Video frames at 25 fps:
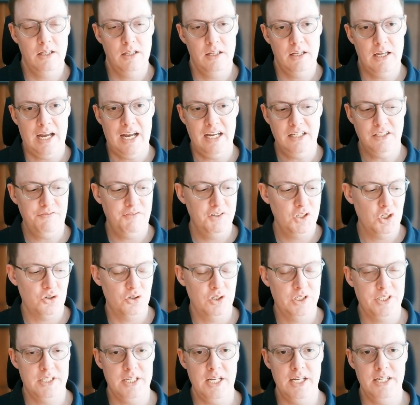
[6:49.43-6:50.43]
as Fischer
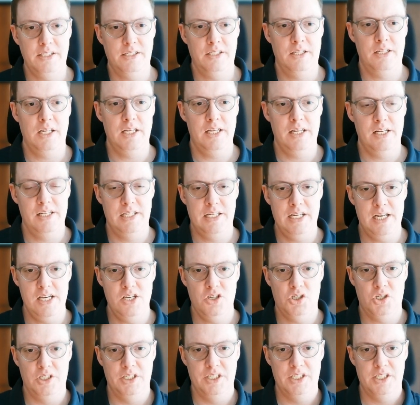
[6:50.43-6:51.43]
states in the
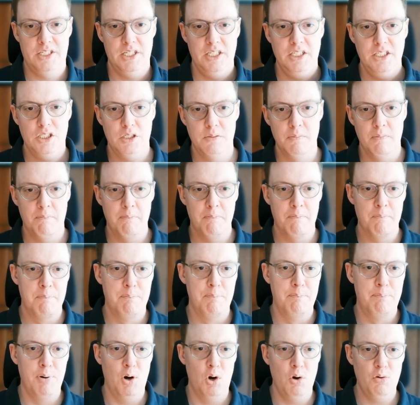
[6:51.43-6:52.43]
annotation, since
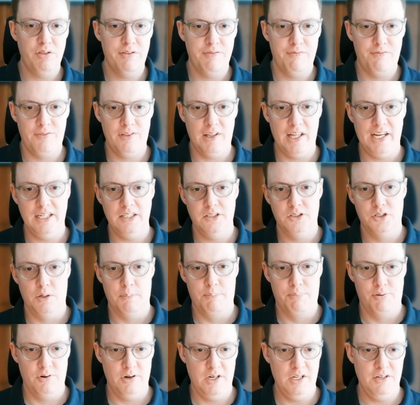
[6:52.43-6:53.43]
both flanks are
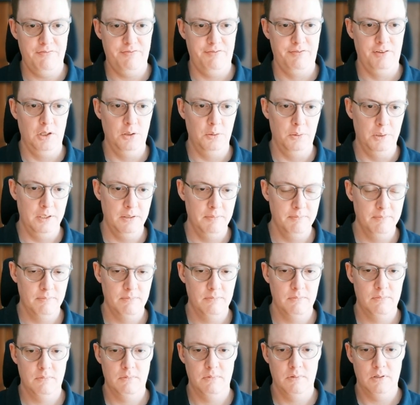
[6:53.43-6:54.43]
pretty fluid,
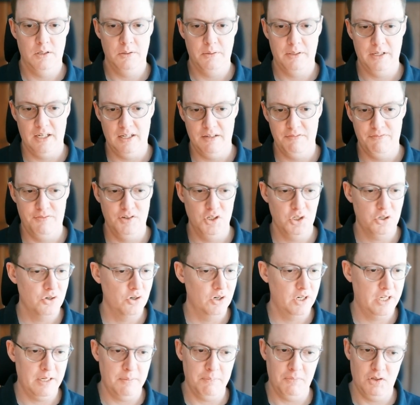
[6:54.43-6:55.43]
okay, Fischer
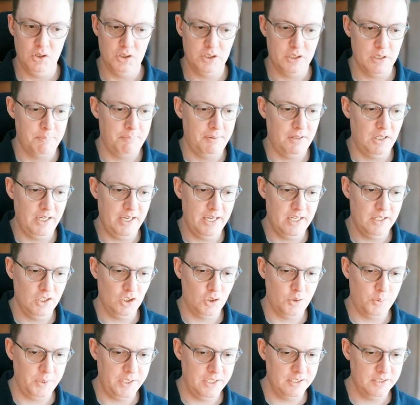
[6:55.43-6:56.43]
can look to play on the
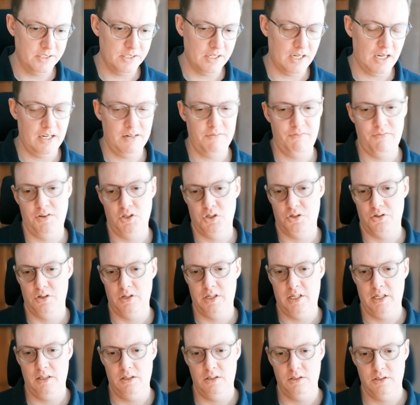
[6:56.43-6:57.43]
queen side, Fischer
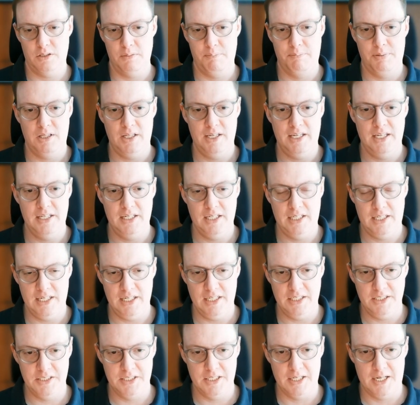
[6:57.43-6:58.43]
can look to play on the
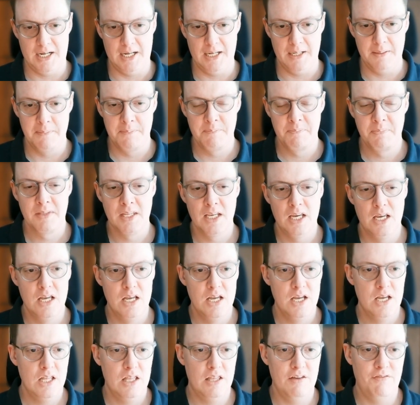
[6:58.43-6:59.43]
king side.
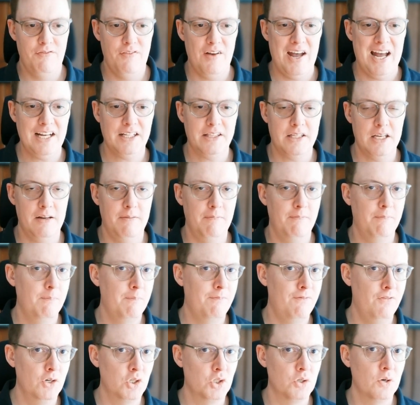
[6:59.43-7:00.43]
The fact that
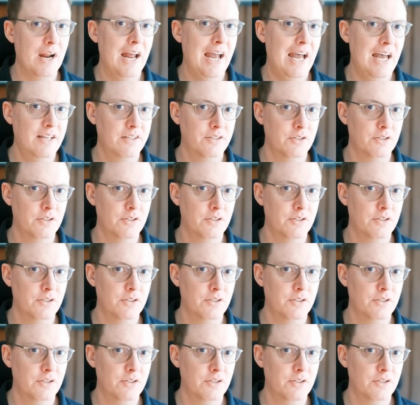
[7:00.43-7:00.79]
Fischer has